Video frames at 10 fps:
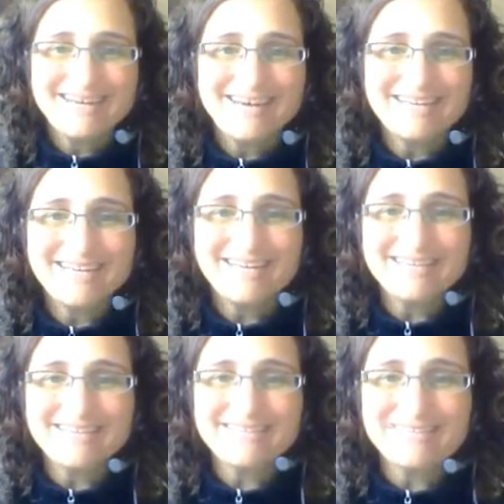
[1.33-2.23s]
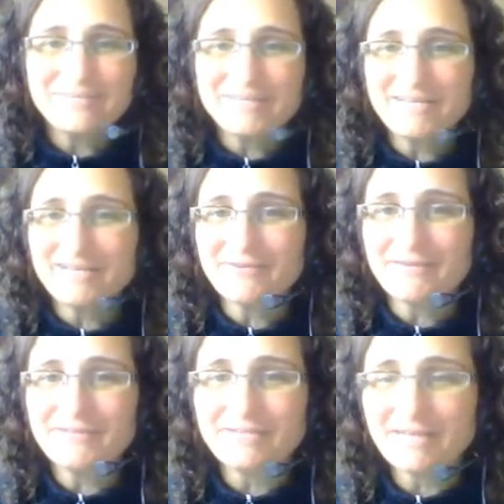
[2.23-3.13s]
Hi, Kaylee. So I'm sitting here with
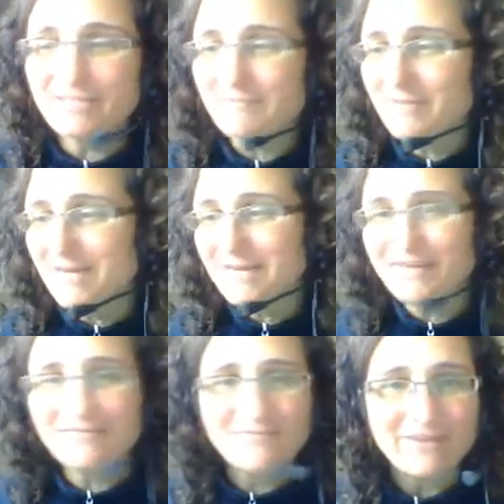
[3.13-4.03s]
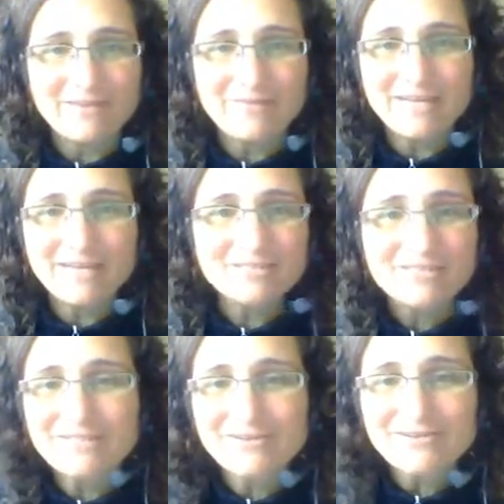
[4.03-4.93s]
your session plan in front of me, and I'll just
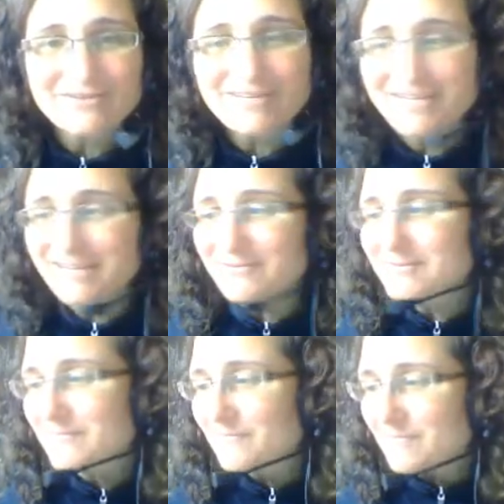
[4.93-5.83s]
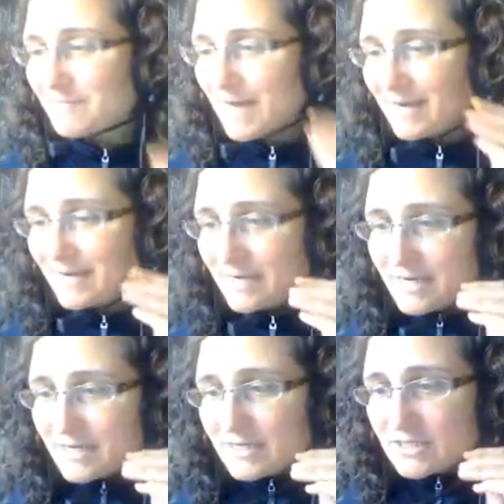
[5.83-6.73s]
go through it and give you some feedback.
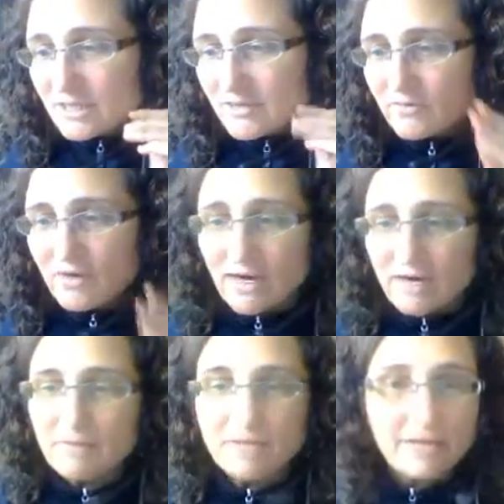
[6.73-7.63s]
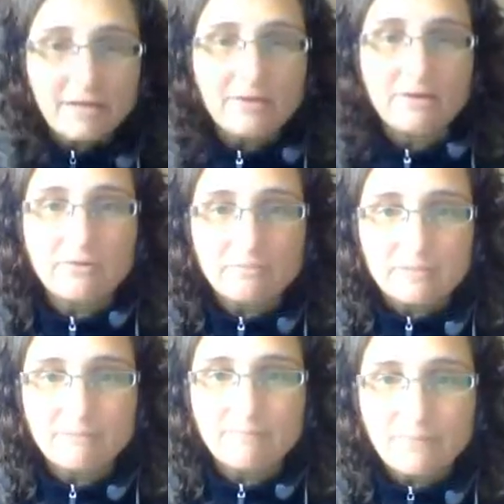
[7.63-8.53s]
So I think your
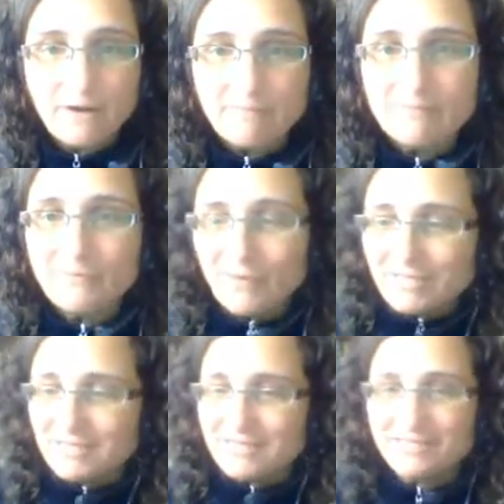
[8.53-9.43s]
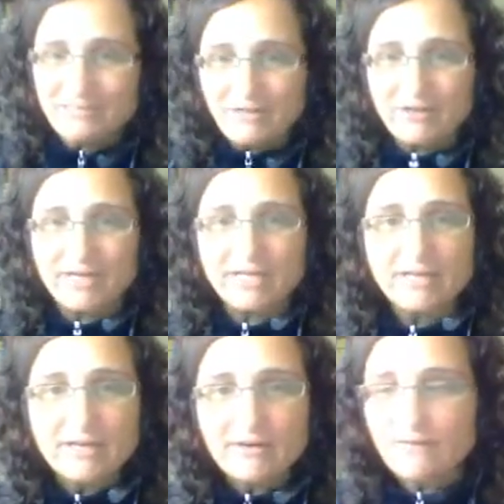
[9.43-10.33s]
problem question is very
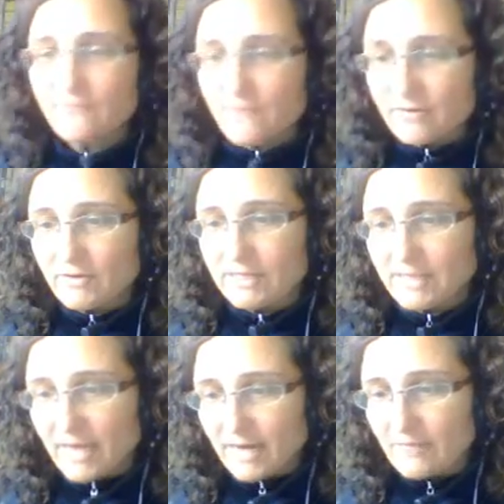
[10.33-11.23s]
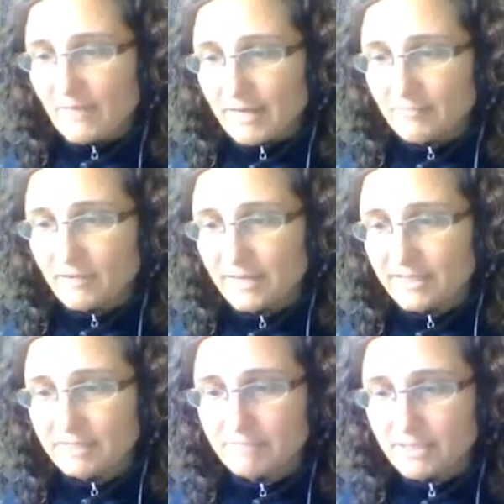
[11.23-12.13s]
clear and focused. How might Plains
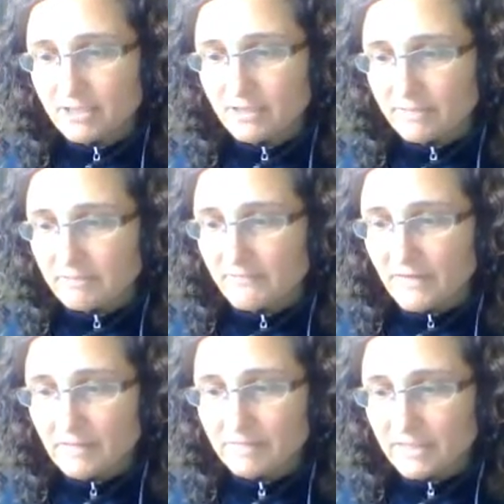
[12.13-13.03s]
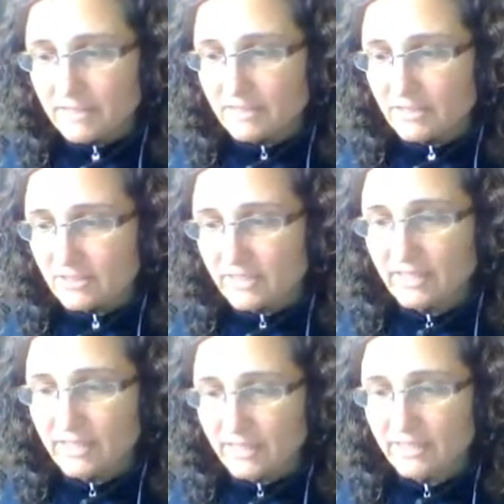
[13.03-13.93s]
Midstream develop an
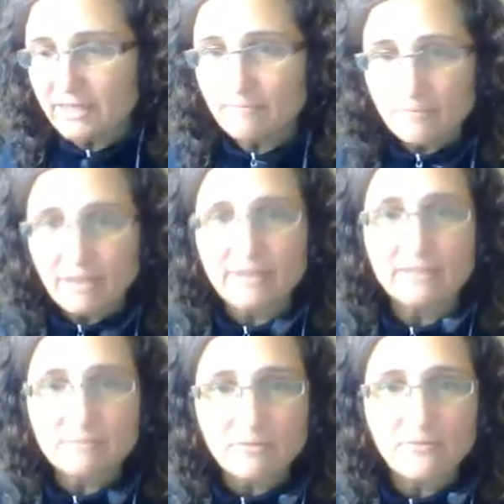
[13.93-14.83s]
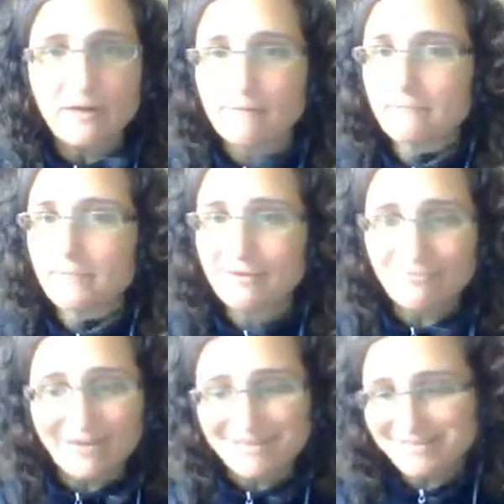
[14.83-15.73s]
industry-leading compliance program?
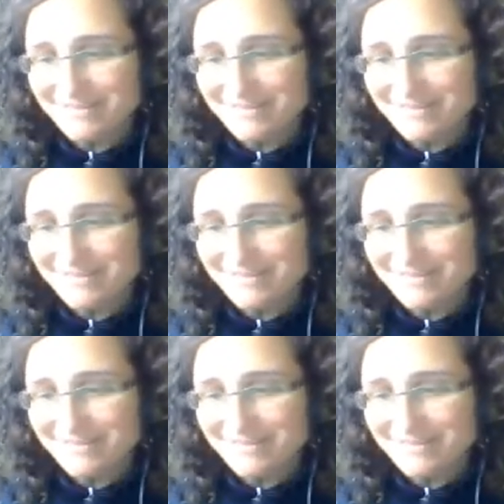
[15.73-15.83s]
Great.